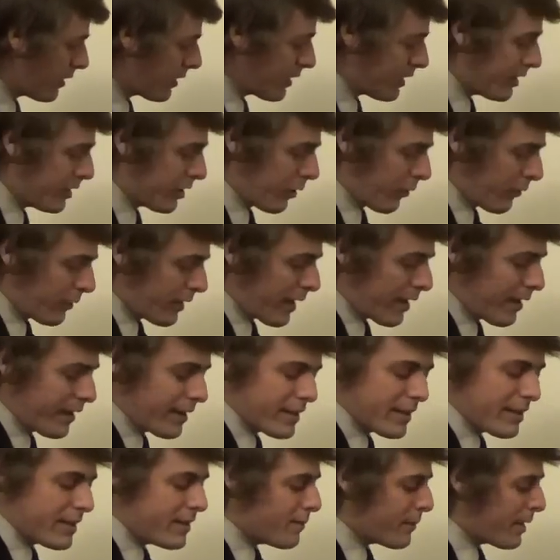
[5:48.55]
you know, that
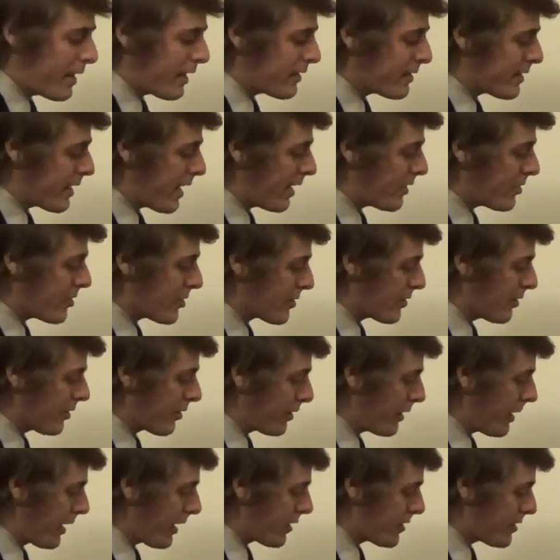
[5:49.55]
he makes that just
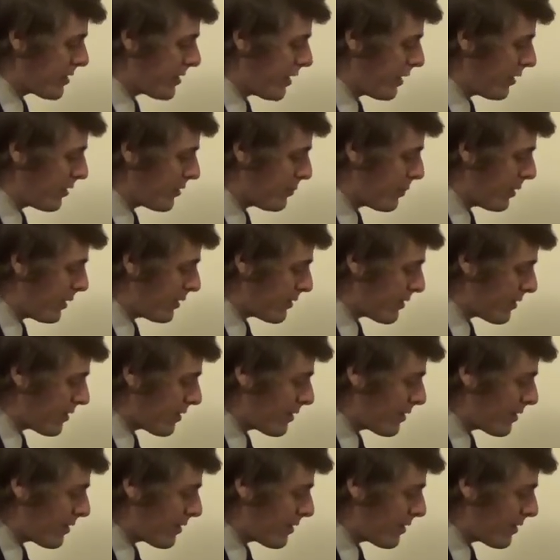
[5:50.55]
look like a snail's pace.